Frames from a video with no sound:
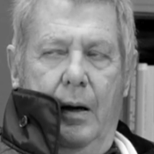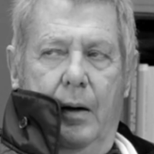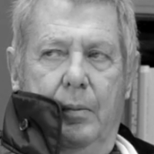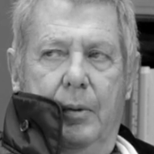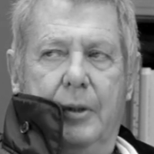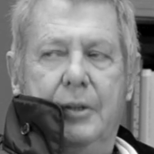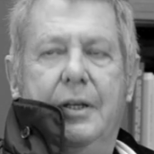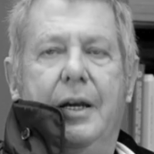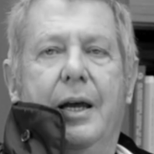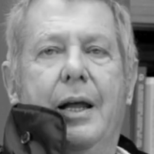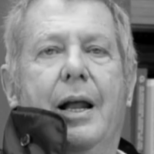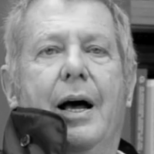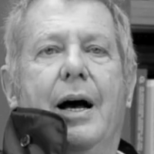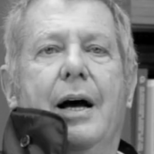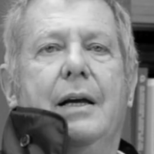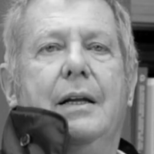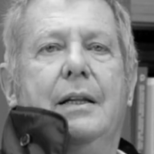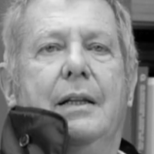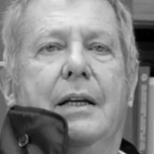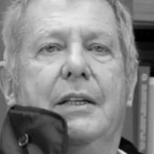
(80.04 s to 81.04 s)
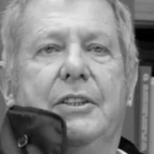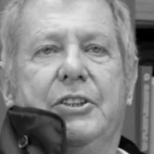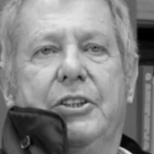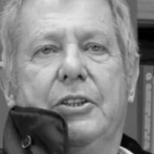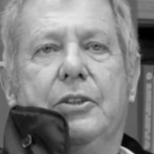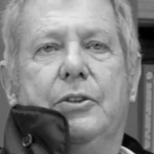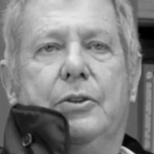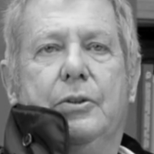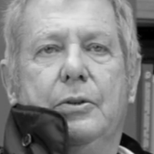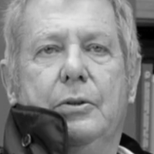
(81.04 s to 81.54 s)
What can
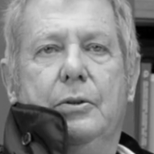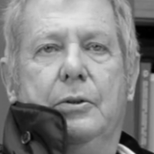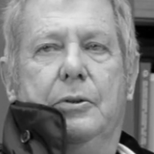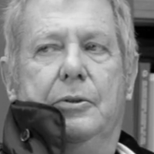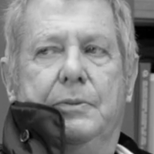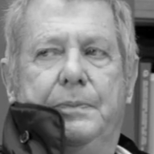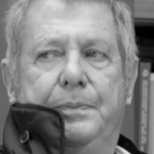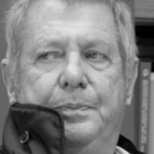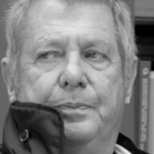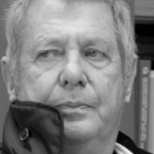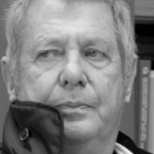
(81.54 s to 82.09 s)
architecture do?